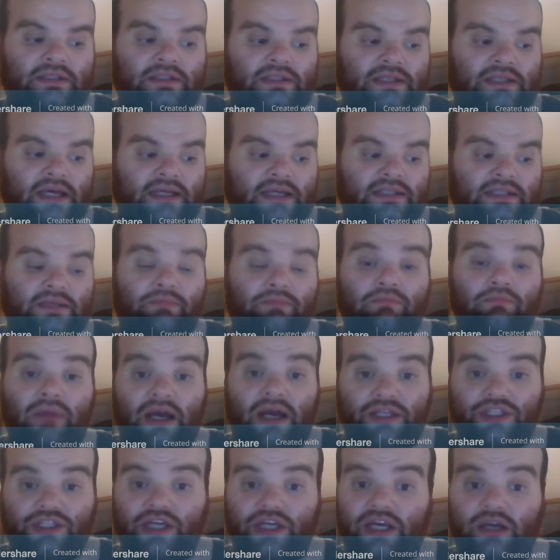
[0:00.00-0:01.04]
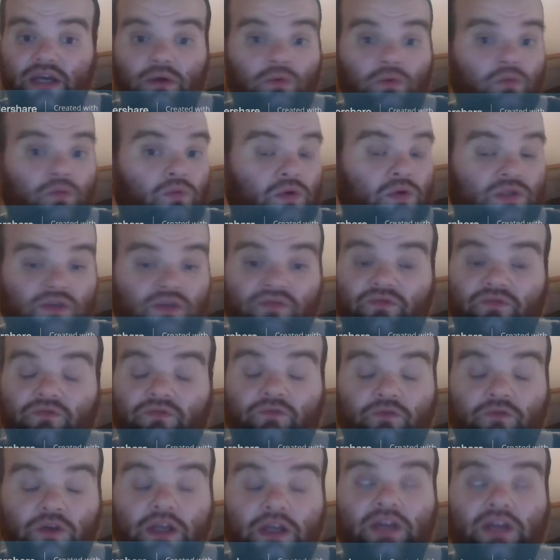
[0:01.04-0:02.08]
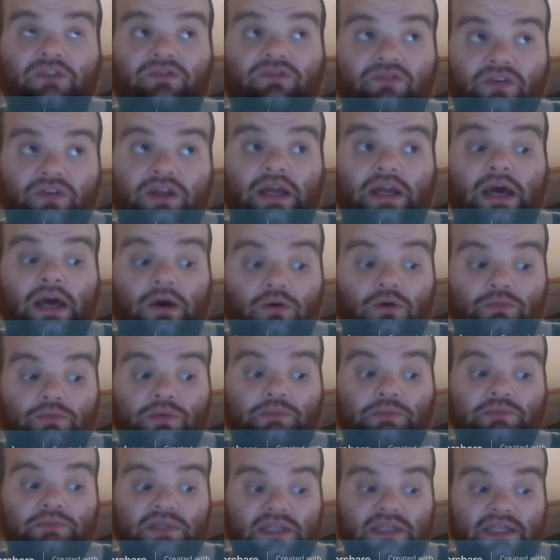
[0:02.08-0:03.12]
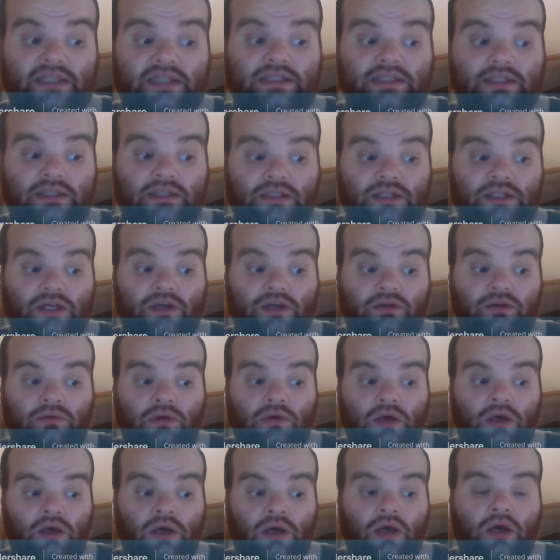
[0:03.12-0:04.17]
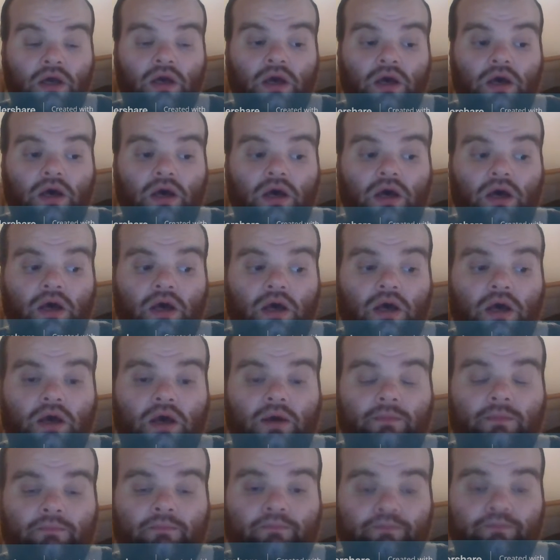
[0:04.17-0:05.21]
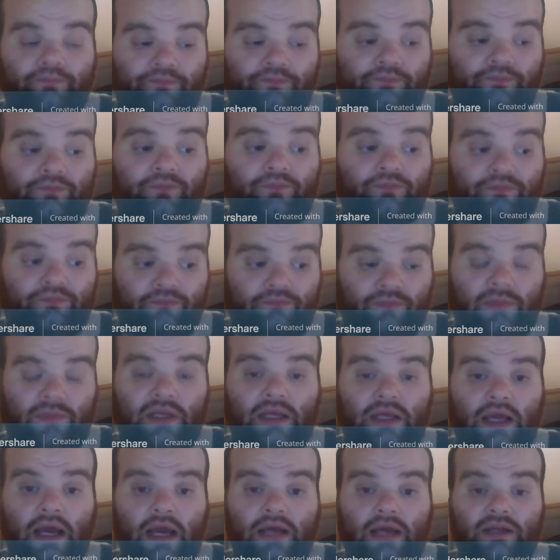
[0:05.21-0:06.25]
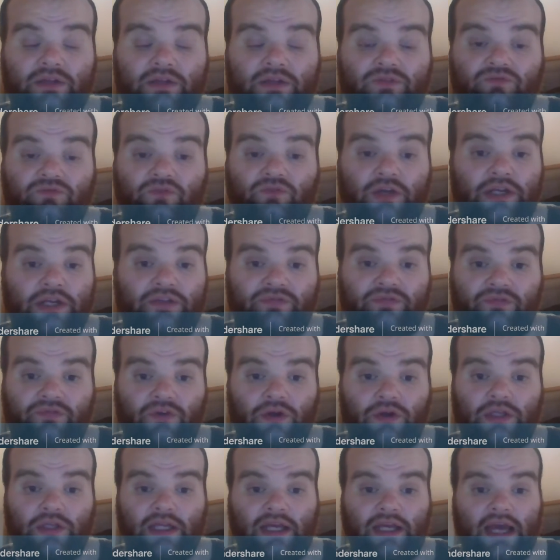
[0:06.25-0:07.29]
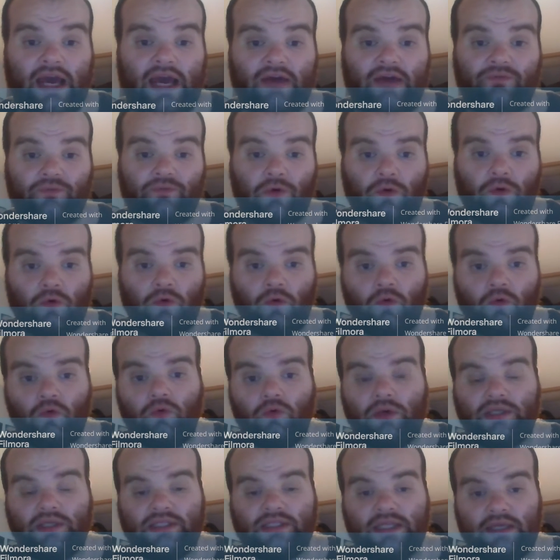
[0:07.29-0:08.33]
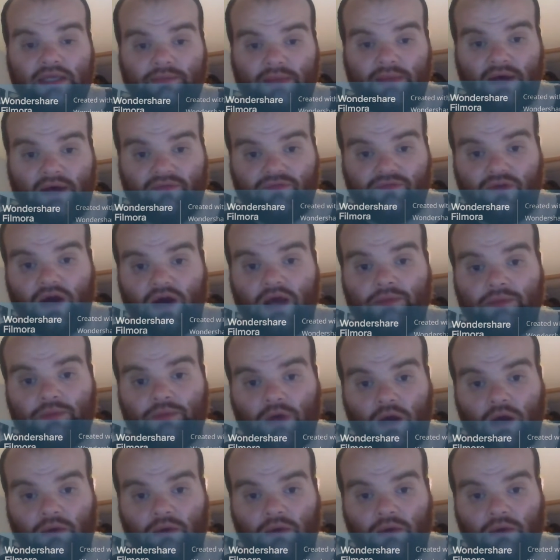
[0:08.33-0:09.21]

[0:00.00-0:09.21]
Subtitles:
Sex and Magic was a really fun album to listen to. And it's really fun. They have always keep that vibe